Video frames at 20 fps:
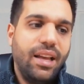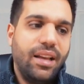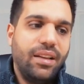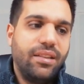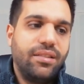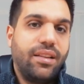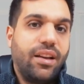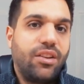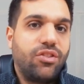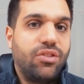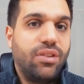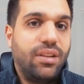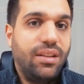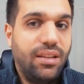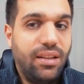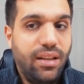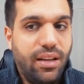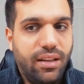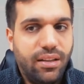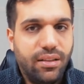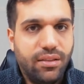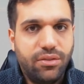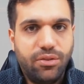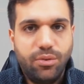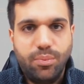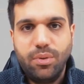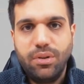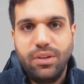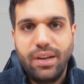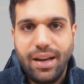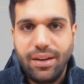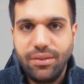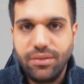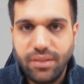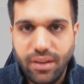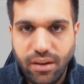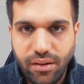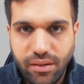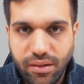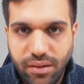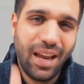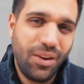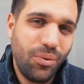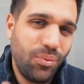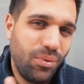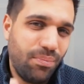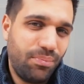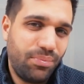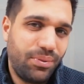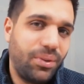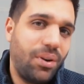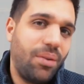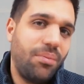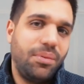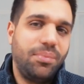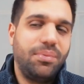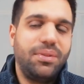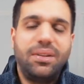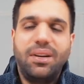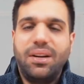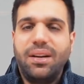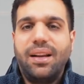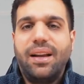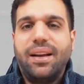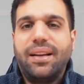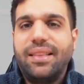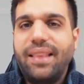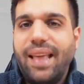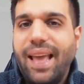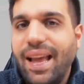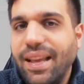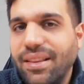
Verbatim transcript: is actually legal to put out there and he will probably not like the